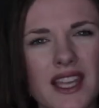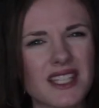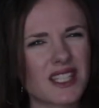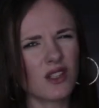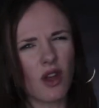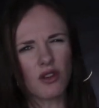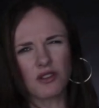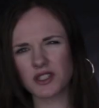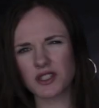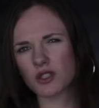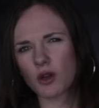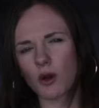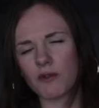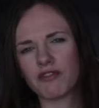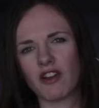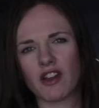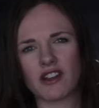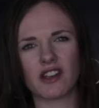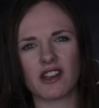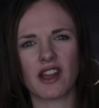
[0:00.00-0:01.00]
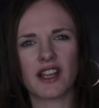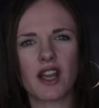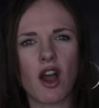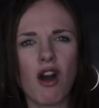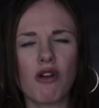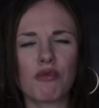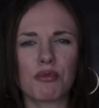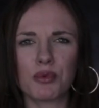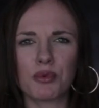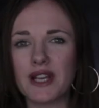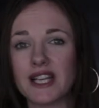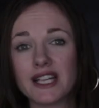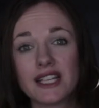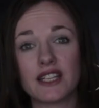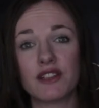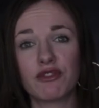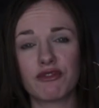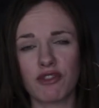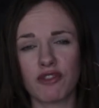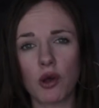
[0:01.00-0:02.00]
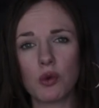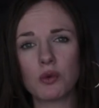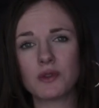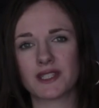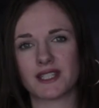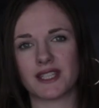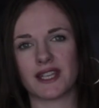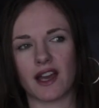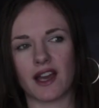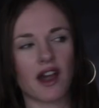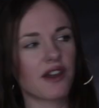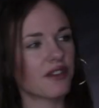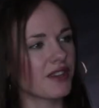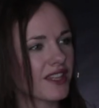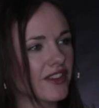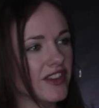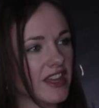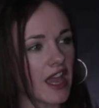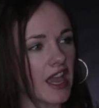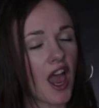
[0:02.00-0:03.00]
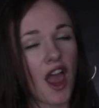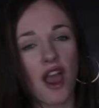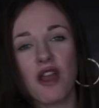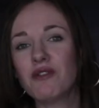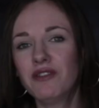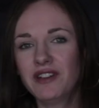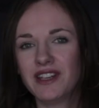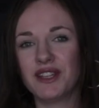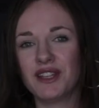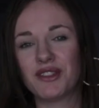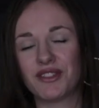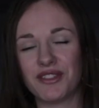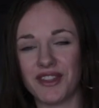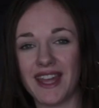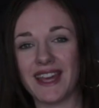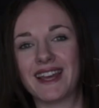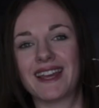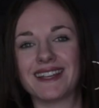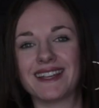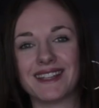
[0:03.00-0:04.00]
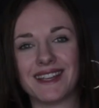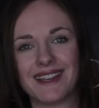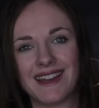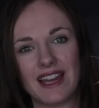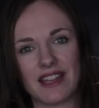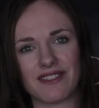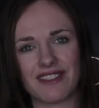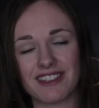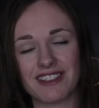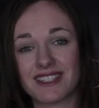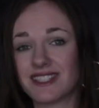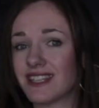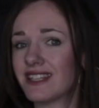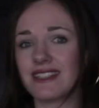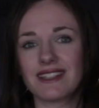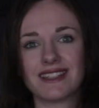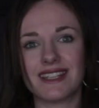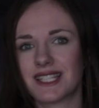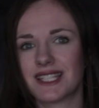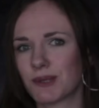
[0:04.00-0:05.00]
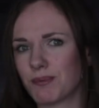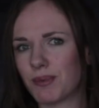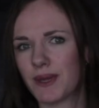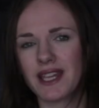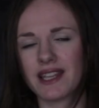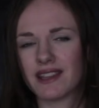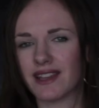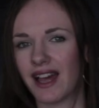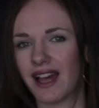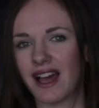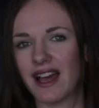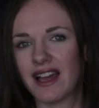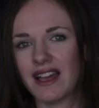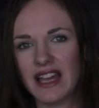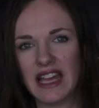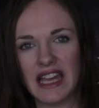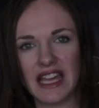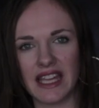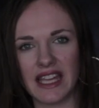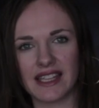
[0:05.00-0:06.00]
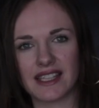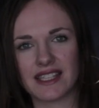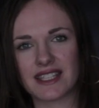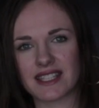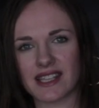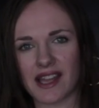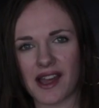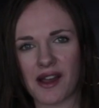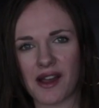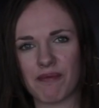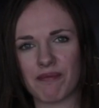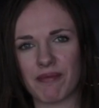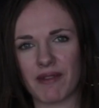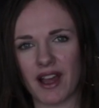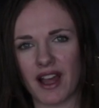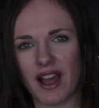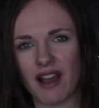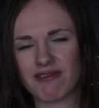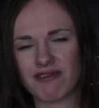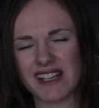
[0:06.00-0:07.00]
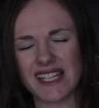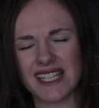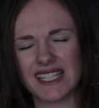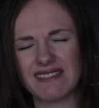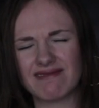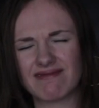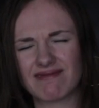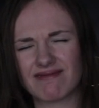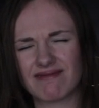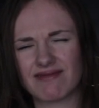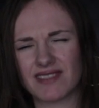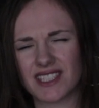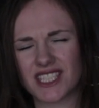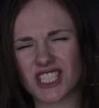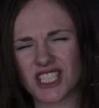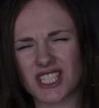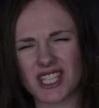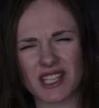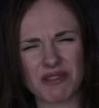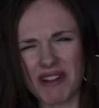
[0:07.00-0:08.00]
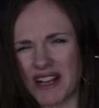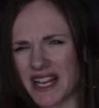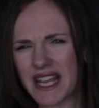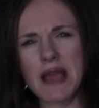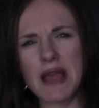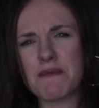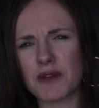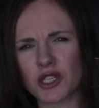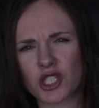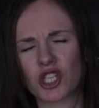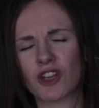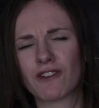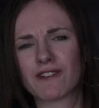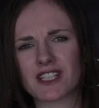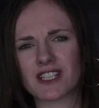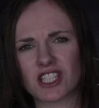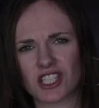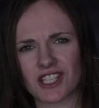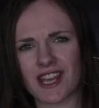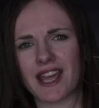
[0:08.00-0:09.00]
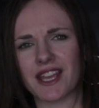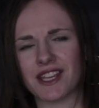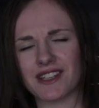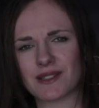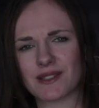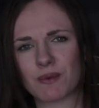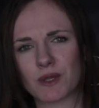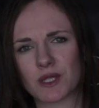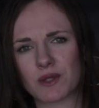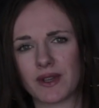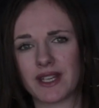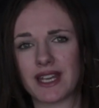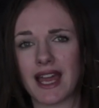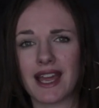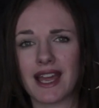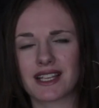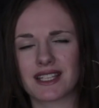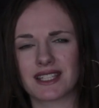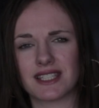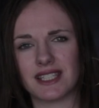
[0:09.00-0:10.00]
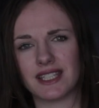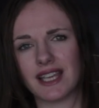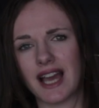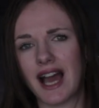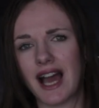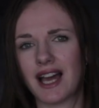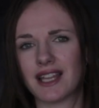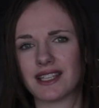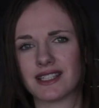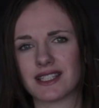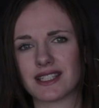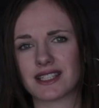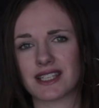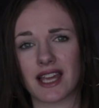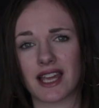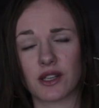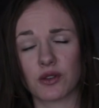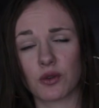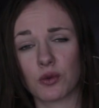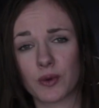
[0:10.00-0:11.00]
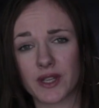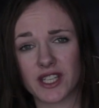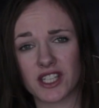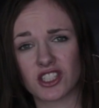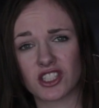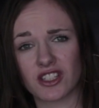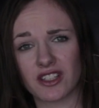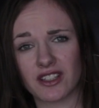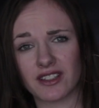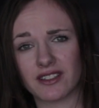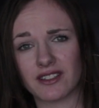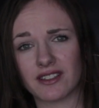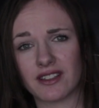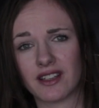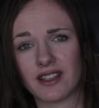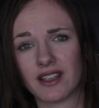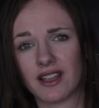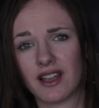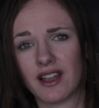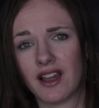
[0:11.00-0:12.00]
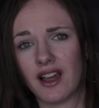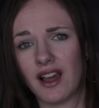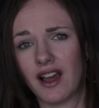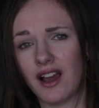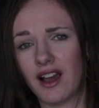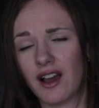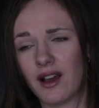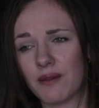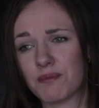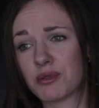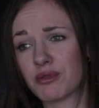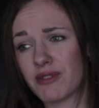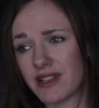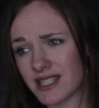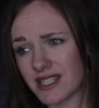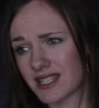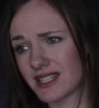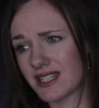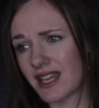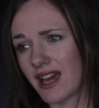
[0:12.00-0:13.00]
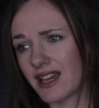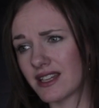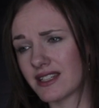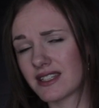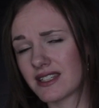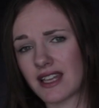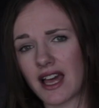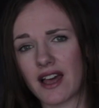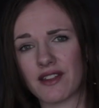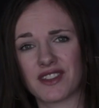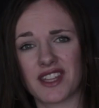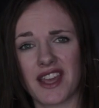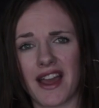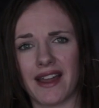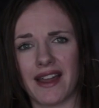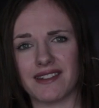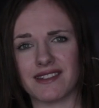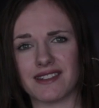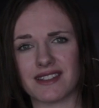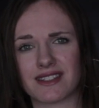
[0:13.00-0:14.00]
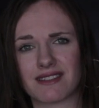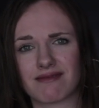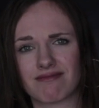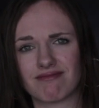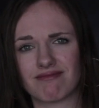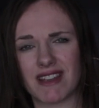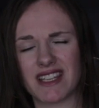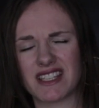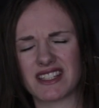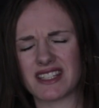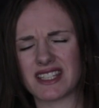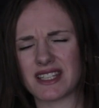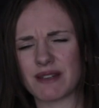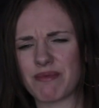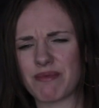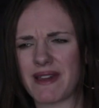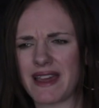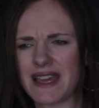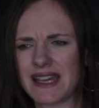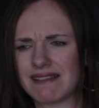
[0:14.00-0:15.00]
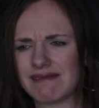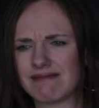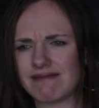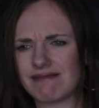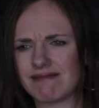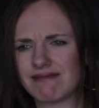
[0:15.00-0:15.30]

It's non-stop fun and I can't really fault it. I think the only thing that didn't need to be in there is um, a really it's a really immature exchange between Eggsy and a Norwegian uh, princess at the end. It's just a bit.